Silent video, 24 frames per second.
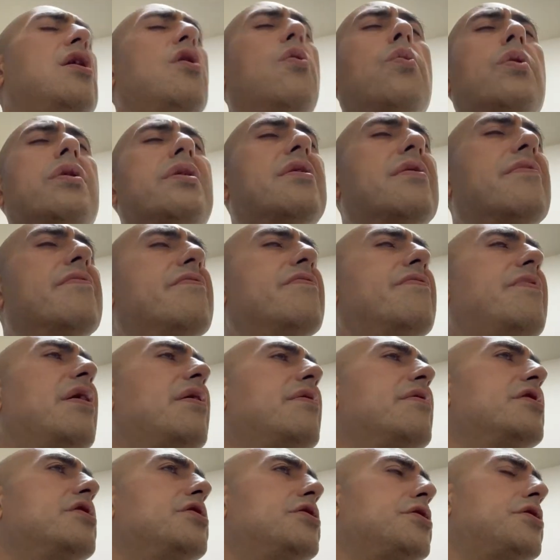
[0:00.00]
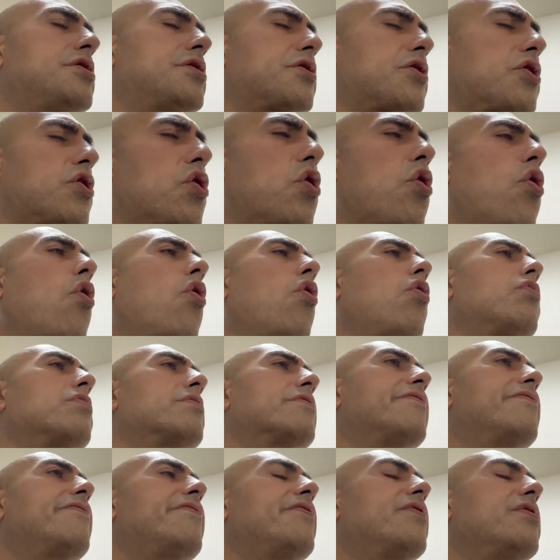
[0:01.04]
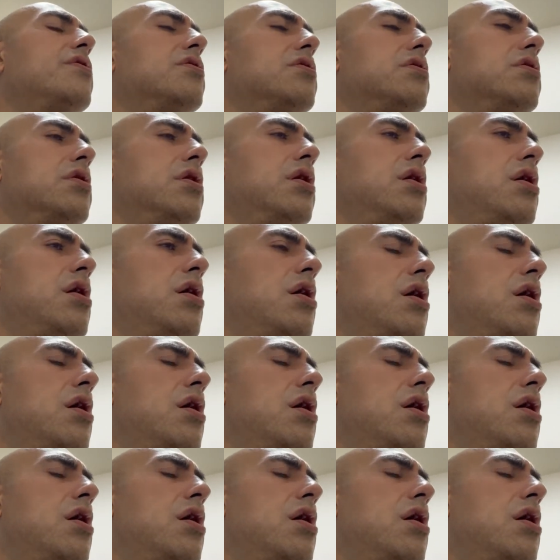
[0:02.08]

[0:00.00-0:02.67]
with a very scornful